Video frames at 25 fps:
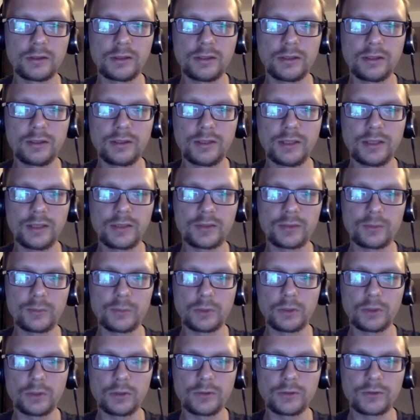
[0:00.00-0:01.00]
takes a
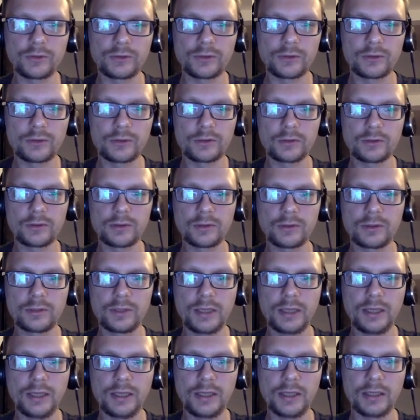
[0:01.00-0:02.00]
box
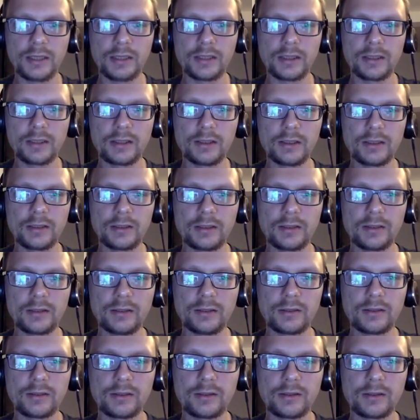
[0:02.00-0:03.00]
and
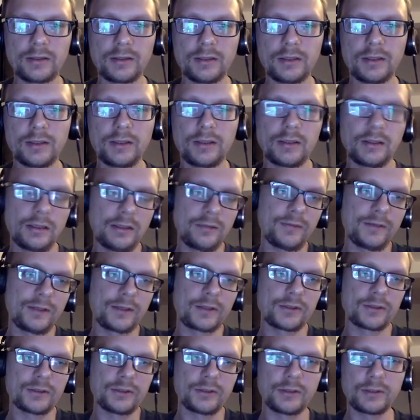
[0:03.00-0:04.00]
a
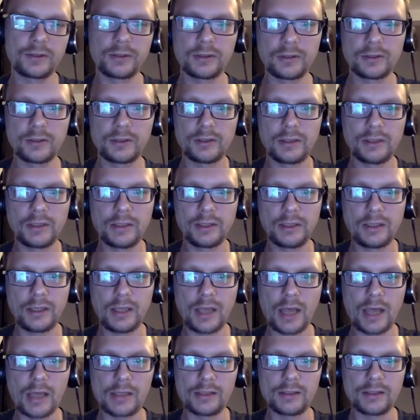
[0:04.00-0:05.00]
function.
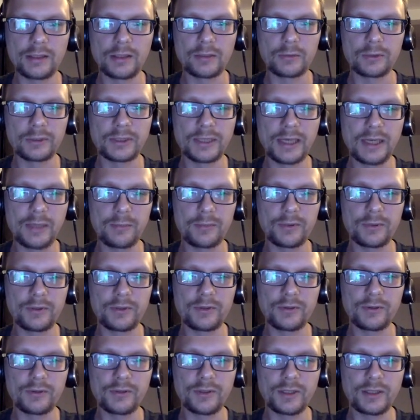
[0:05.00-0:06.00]
And then what
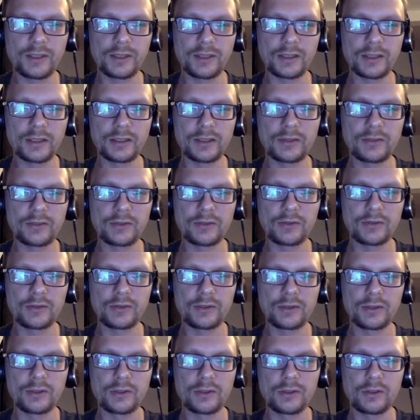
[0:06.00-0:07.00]
happens is
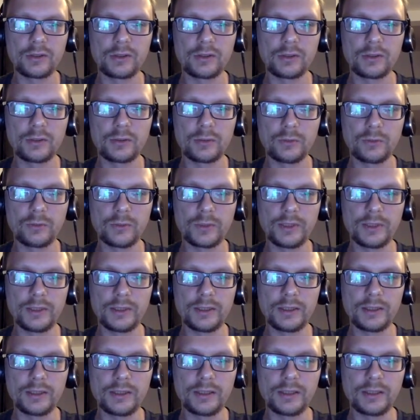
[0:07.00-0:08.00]

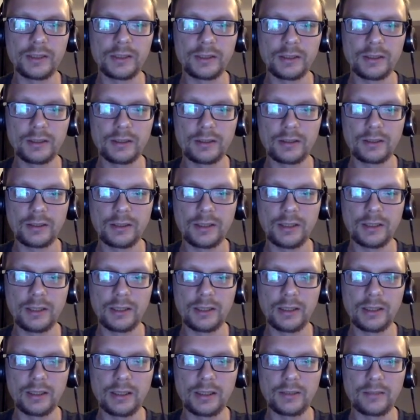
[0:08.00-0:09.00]
we
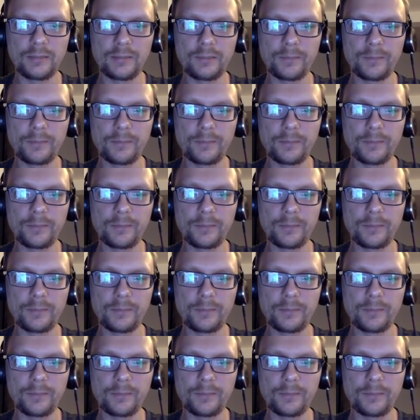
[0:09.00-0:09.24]
can